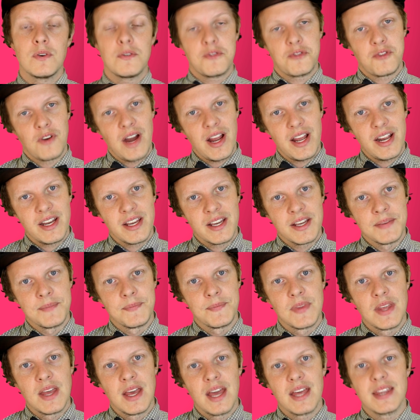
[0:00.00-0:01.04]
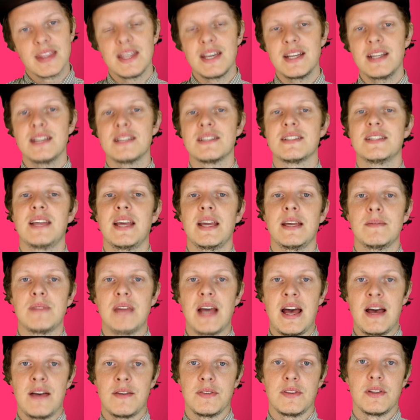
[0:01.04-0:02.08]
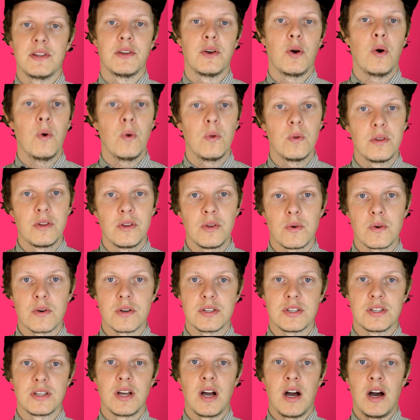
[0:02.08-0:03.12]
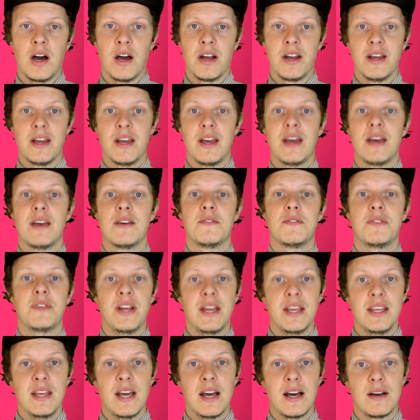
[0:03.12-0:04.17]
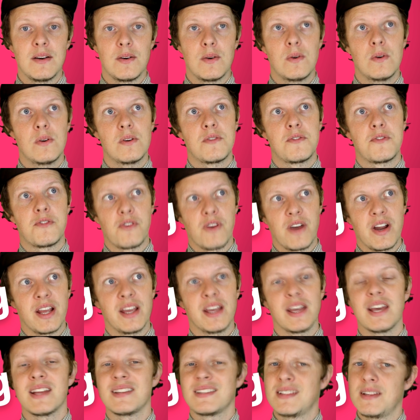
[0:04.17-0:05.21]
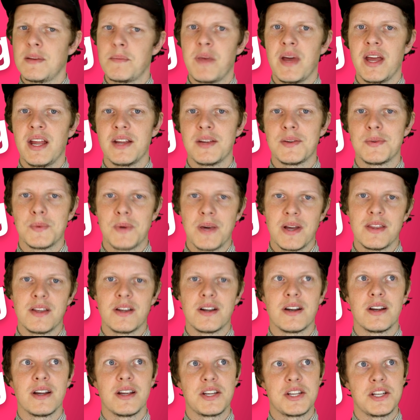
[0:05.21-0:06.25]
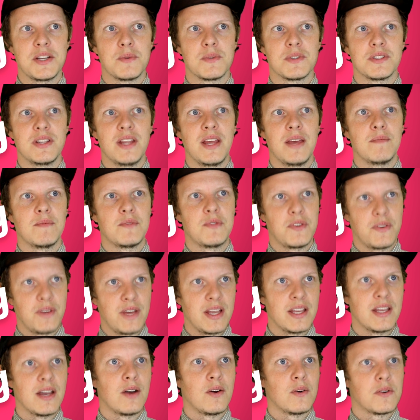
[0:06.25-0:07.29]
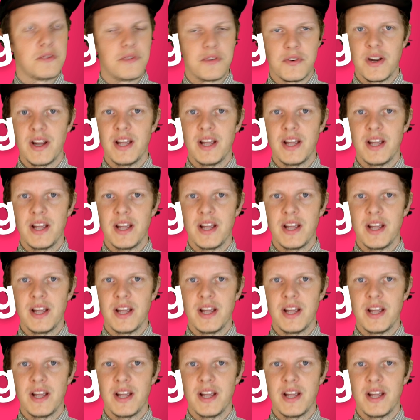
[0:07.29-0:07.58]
or Friday. And that is named after the old Norse god Freya, or Frigg. It's debated whether she was named Freya or